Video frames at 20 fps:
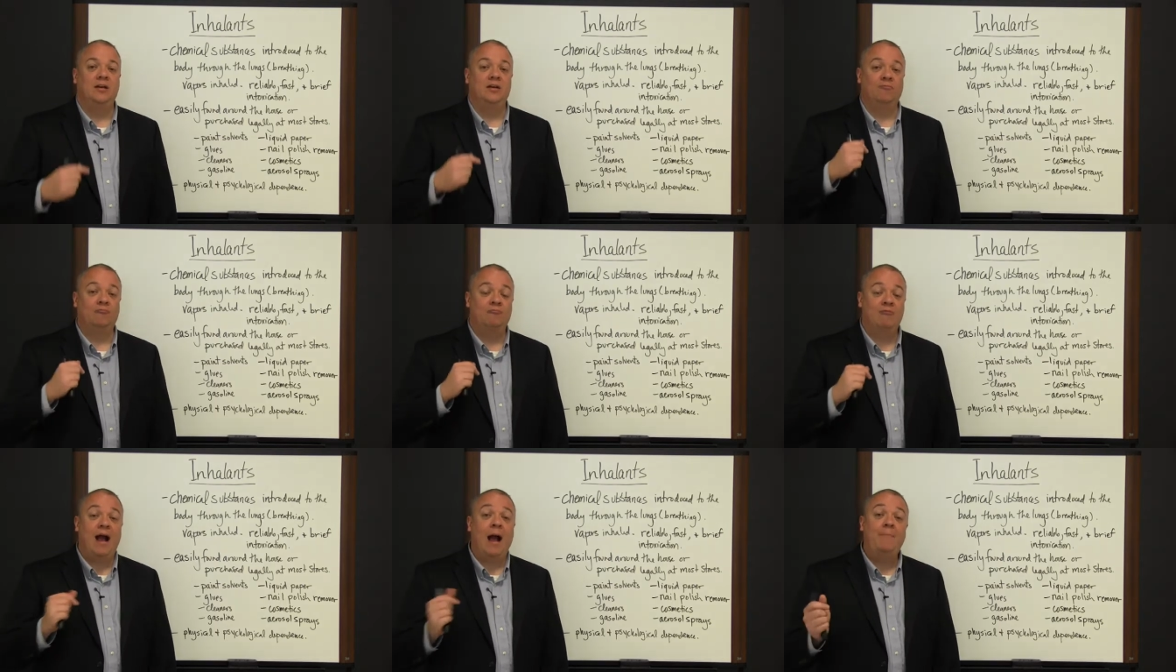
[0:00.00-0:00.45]

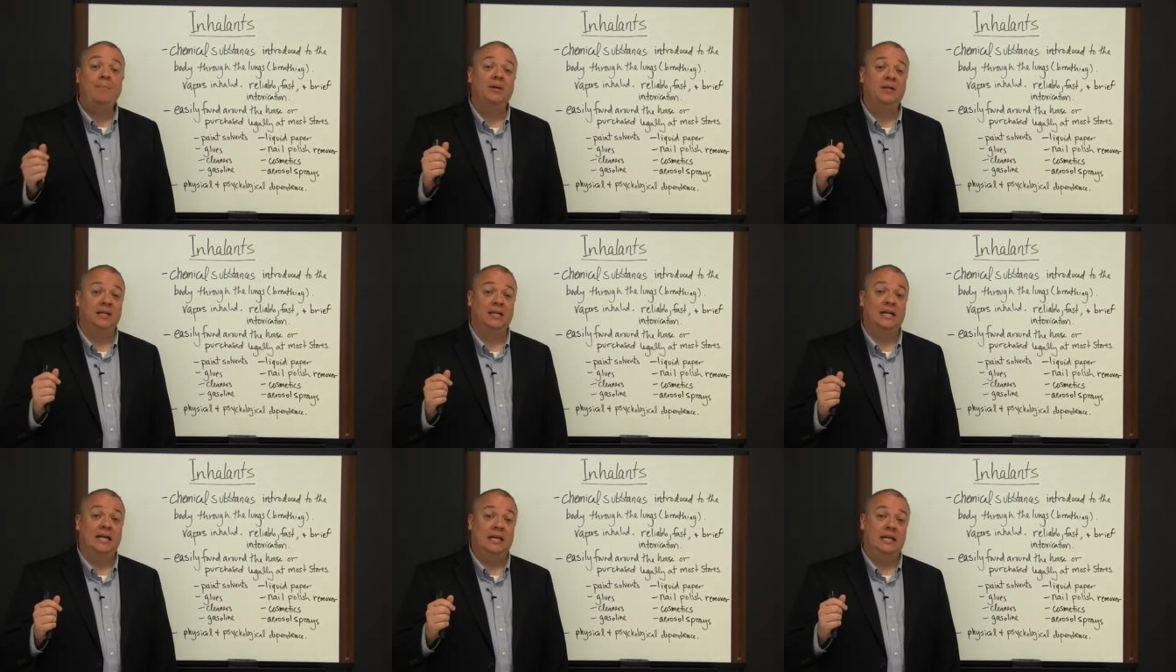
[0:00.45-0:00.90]

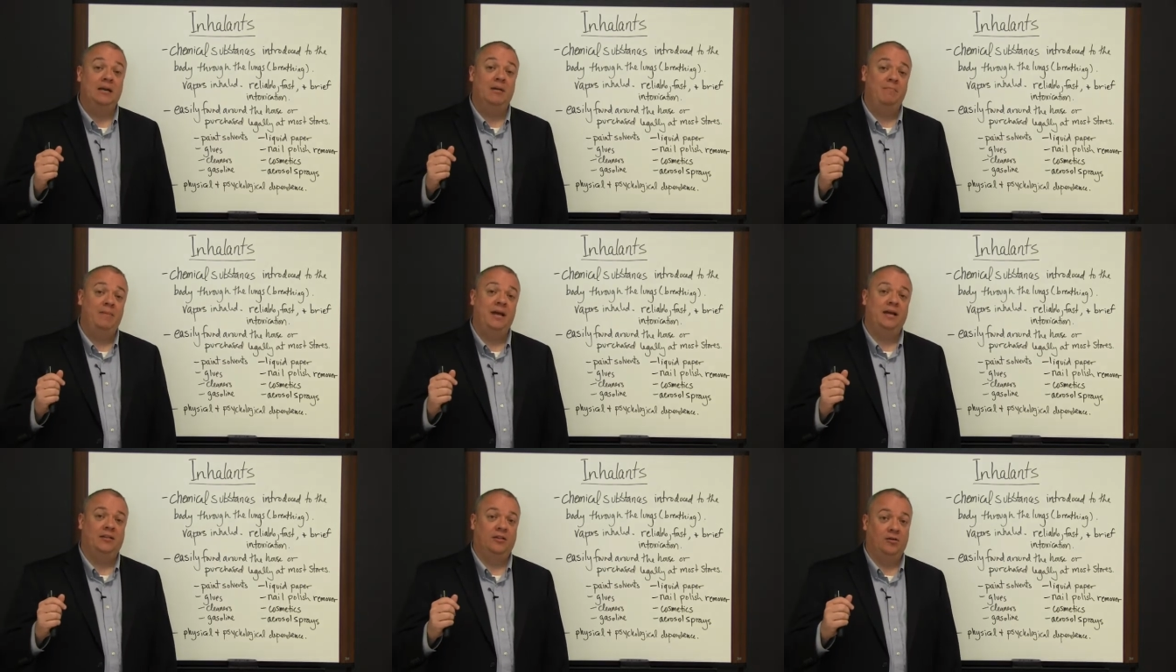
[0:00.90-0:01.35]
rapidly
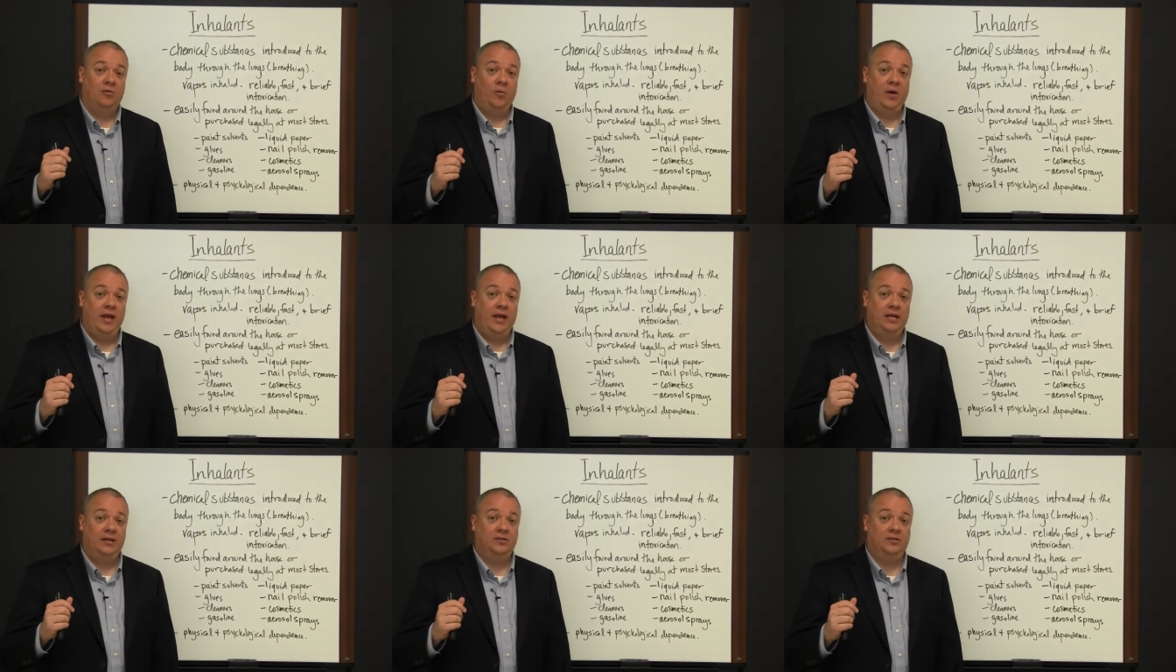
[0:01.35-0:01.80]
make their
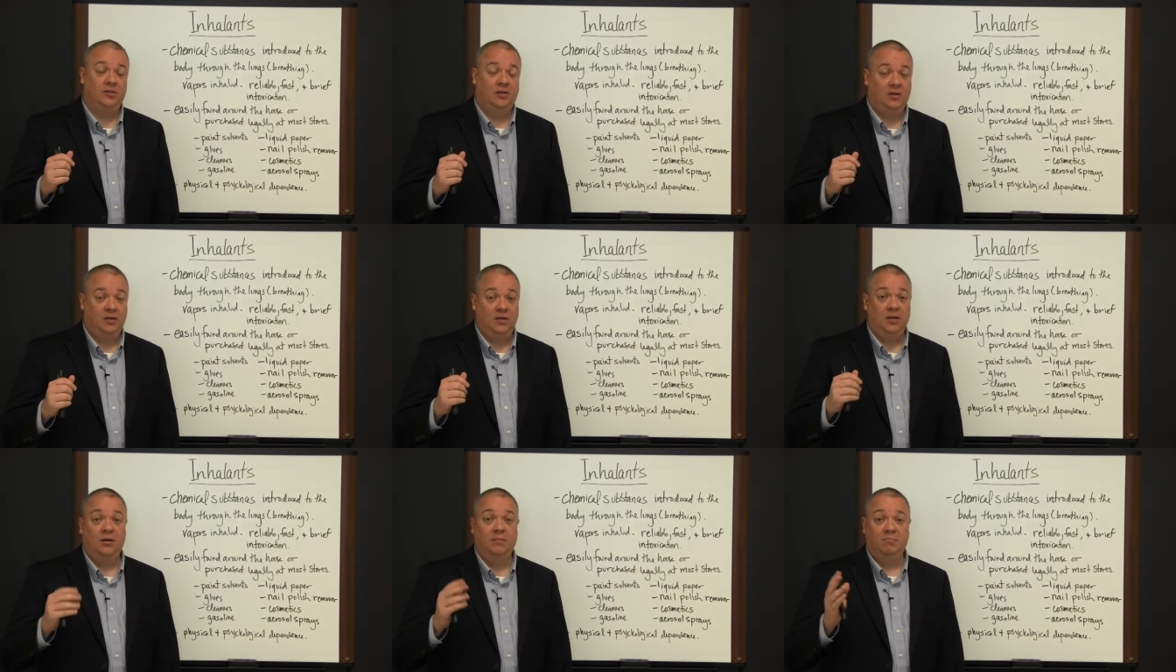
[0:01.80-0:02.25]
way into
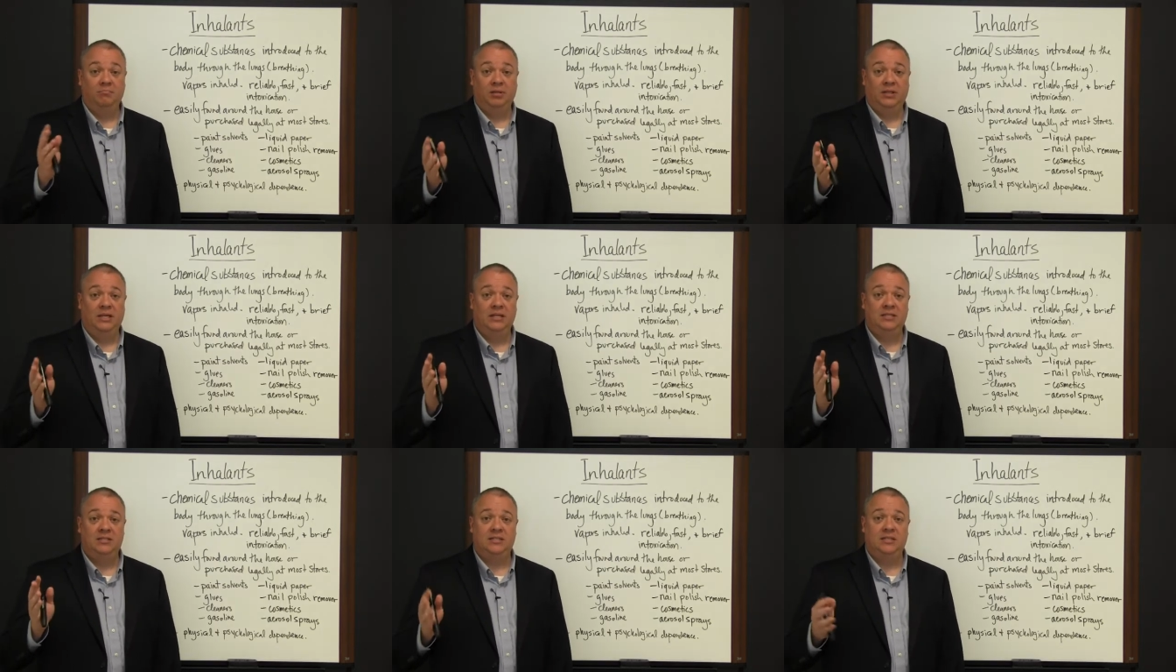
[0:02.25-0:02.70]
the
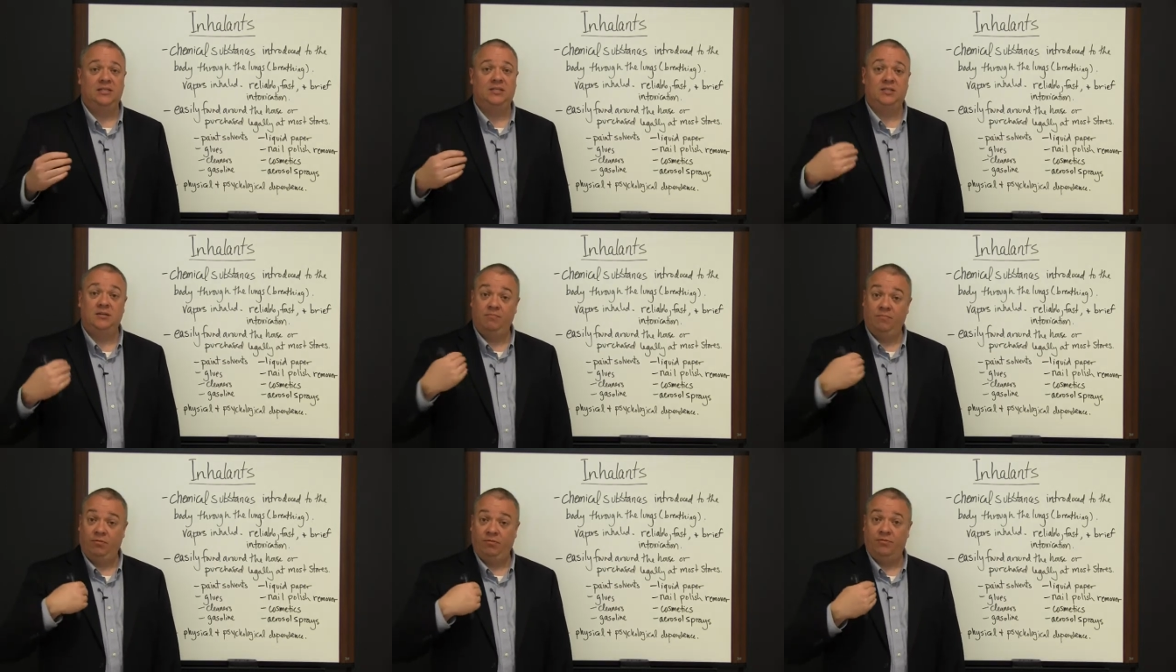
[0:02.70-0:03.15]
blood
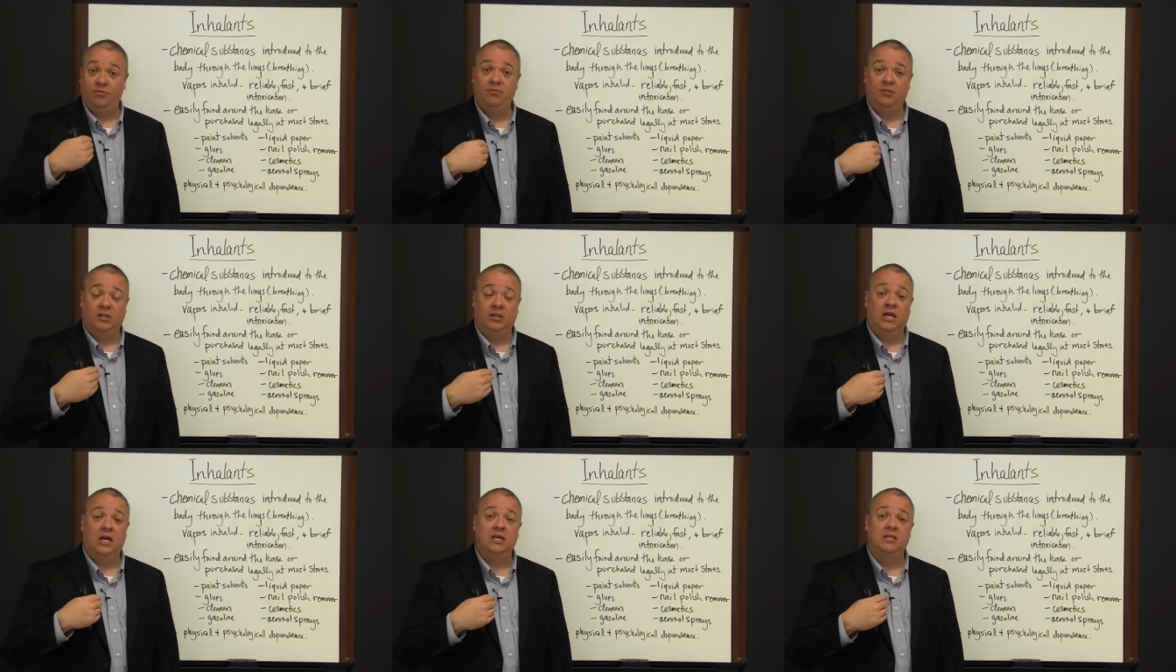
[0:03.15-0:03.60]
system through
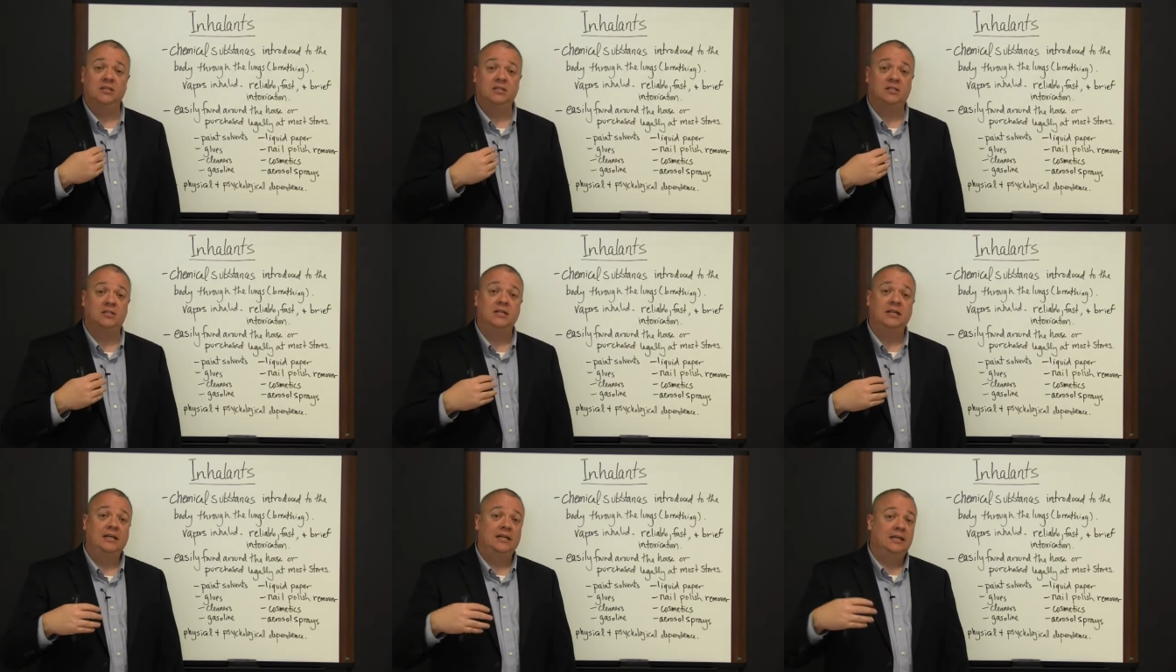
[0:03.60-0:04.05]
the
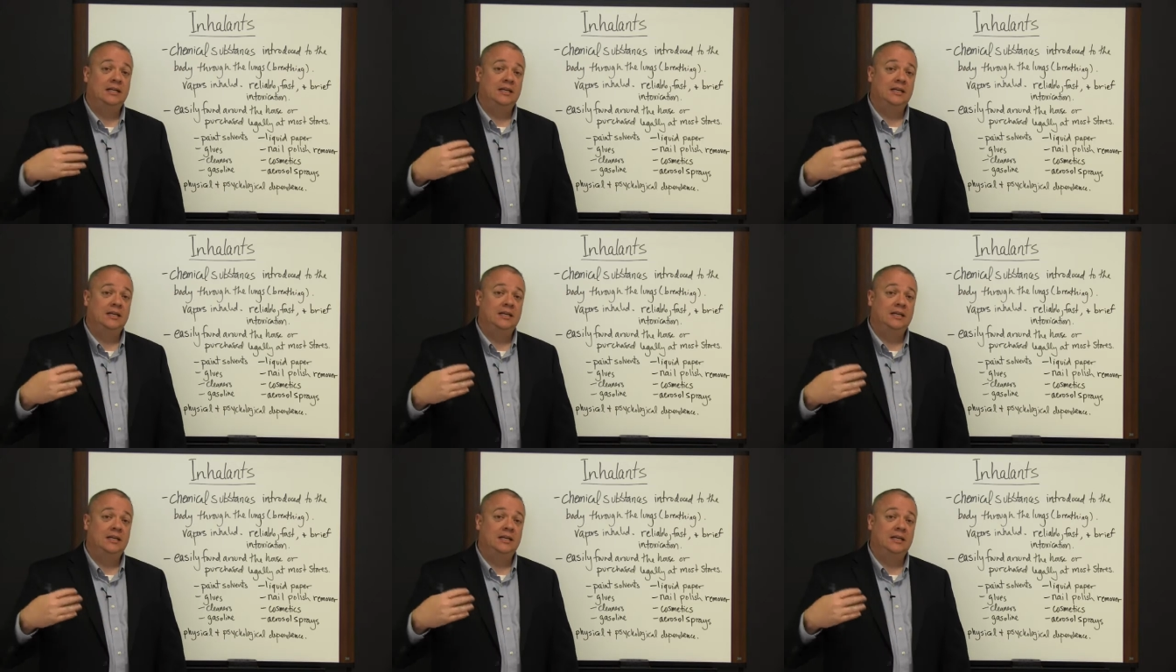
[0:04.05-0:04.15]
lungs.